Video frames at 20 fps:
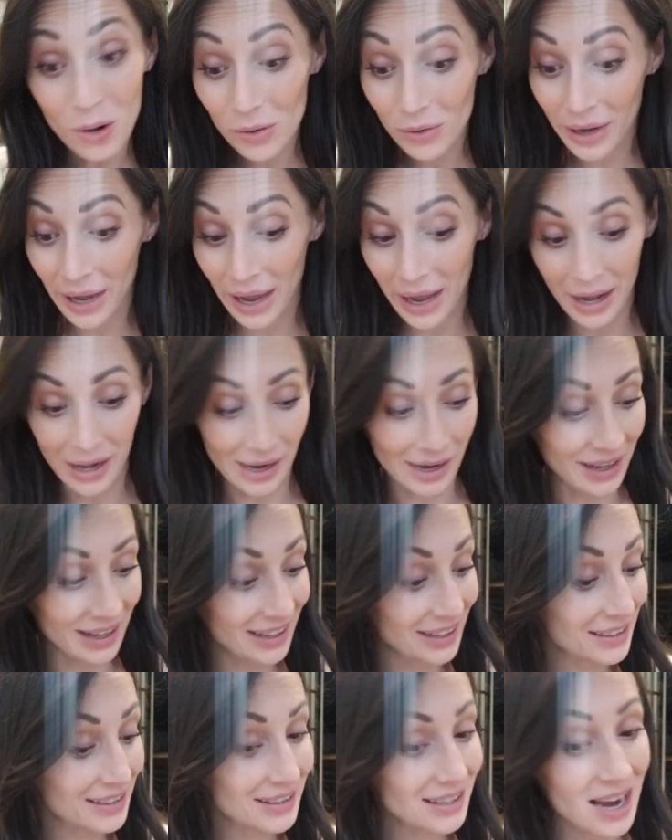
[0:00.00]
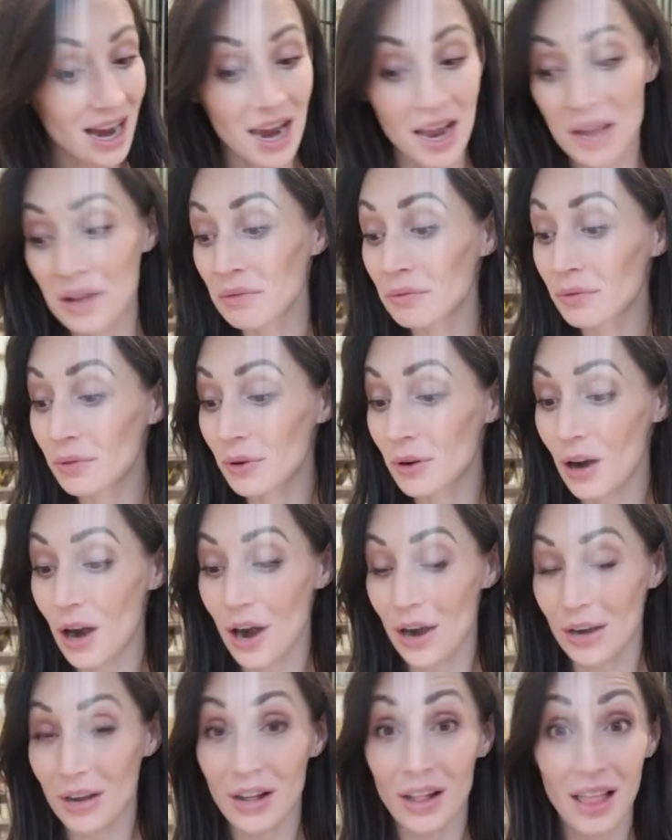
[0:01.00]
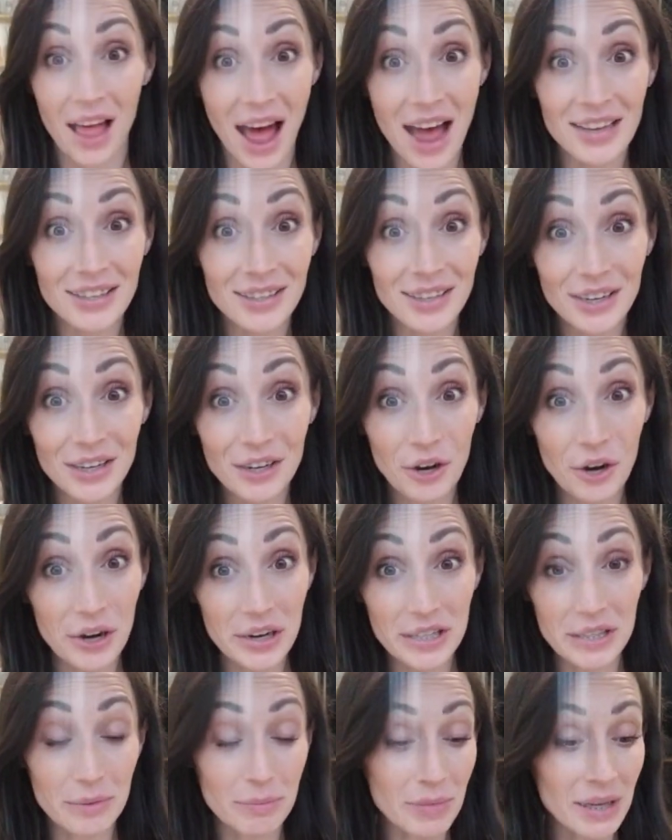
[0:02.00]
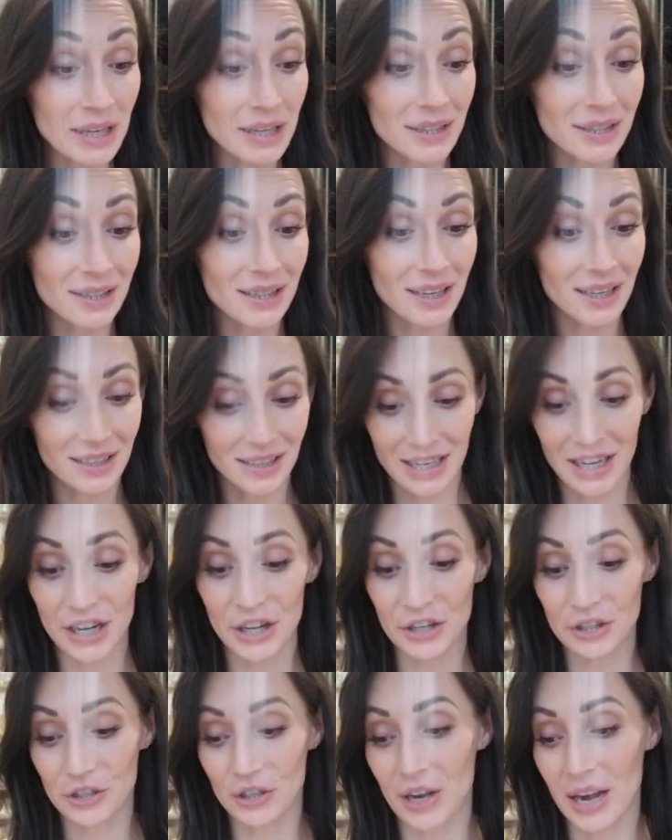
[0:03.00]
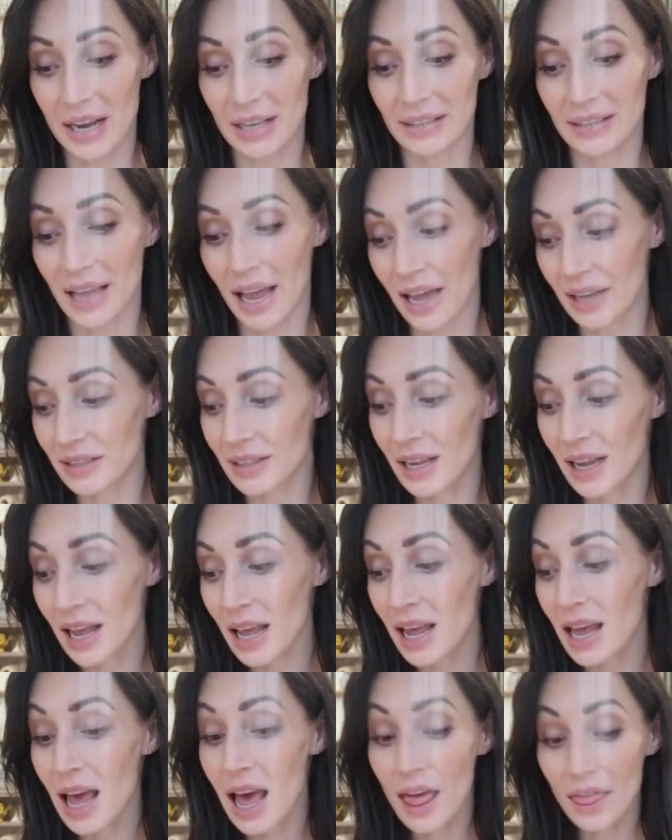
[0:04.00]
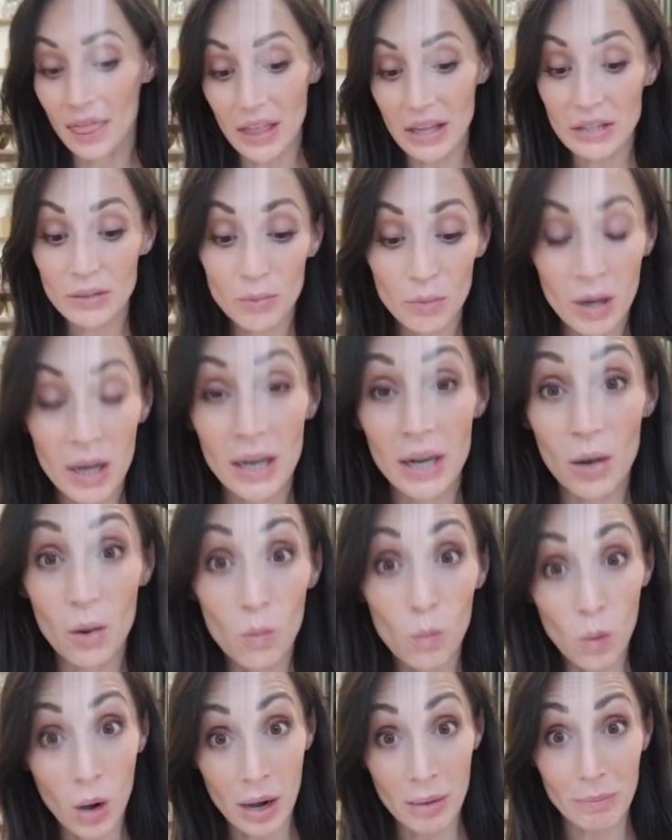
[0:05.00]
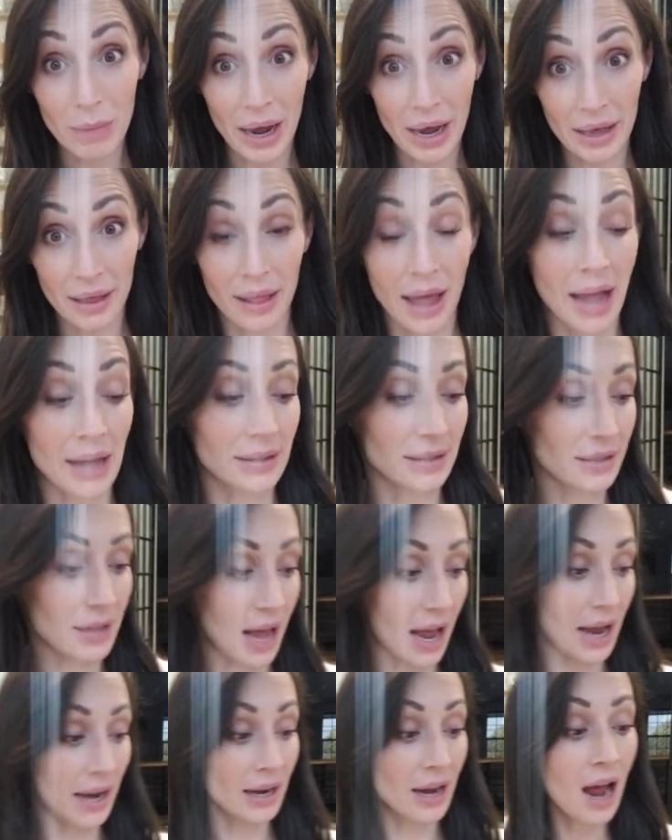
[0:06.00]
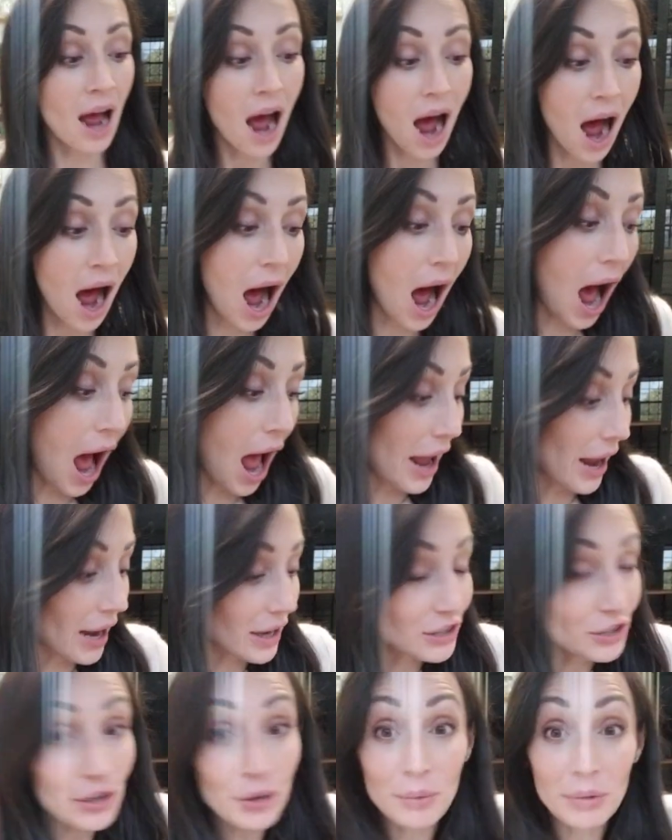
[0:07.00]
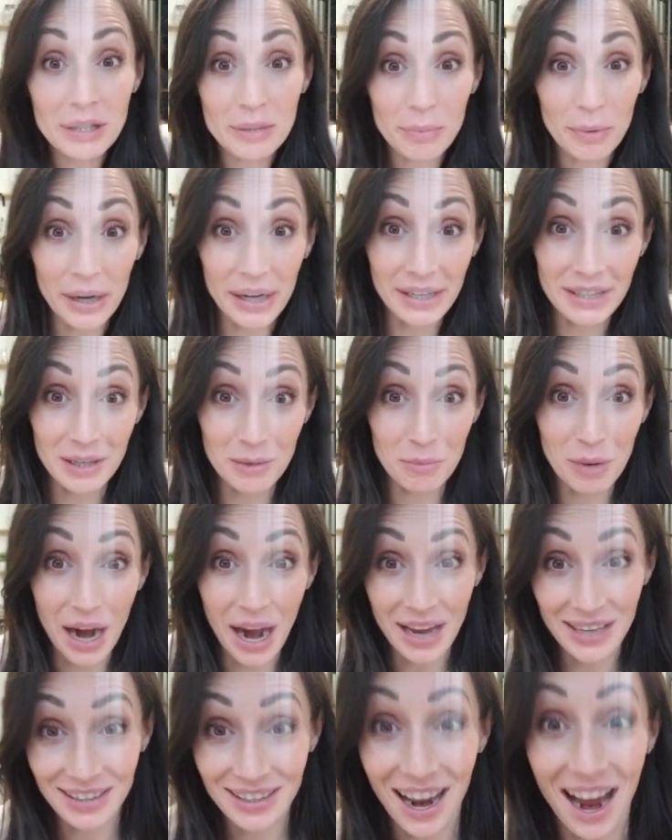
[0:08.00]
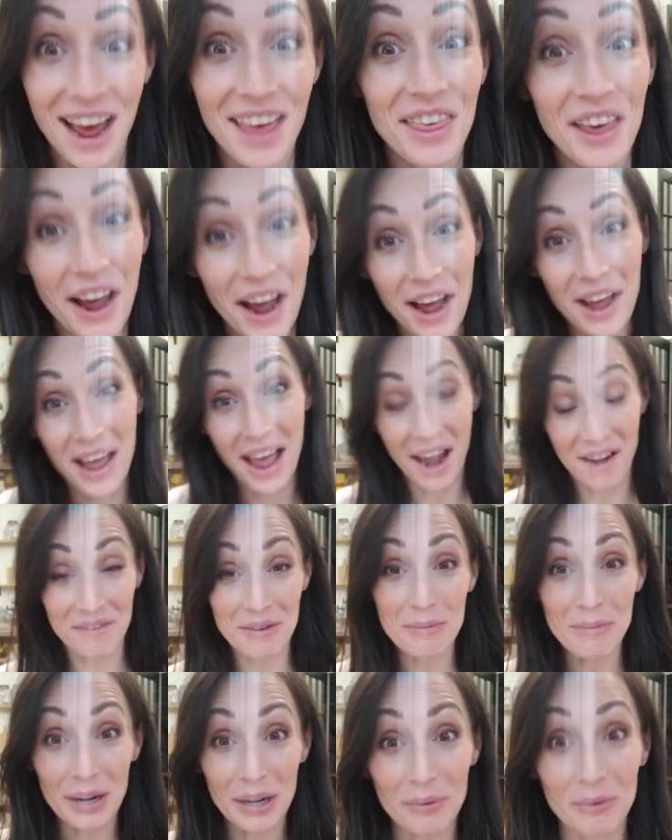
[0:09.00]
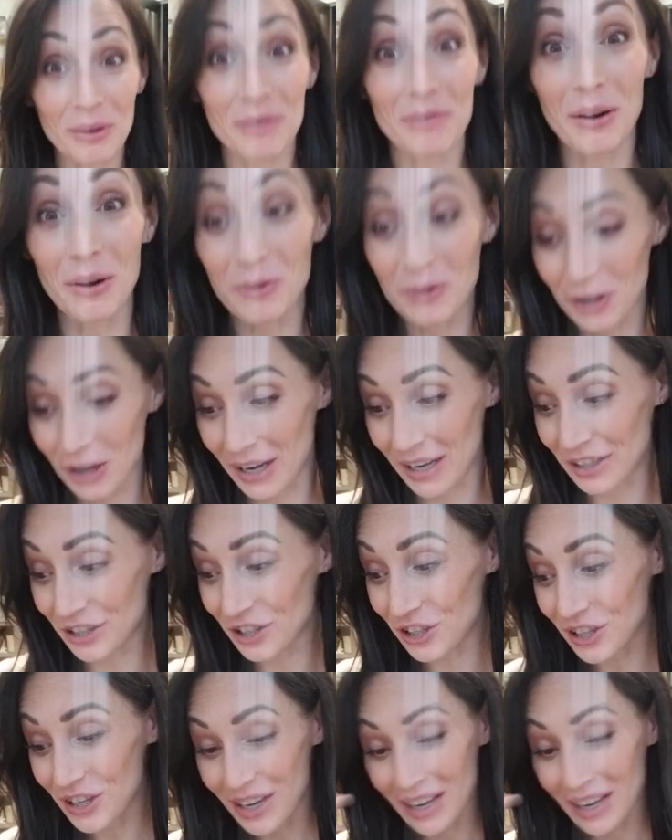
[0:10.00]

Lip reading: Okay, it is time for our classic Christmas tier tray set. This one won by a landslide. I actually was pretty surprised. I thought everybody would vote Grinch.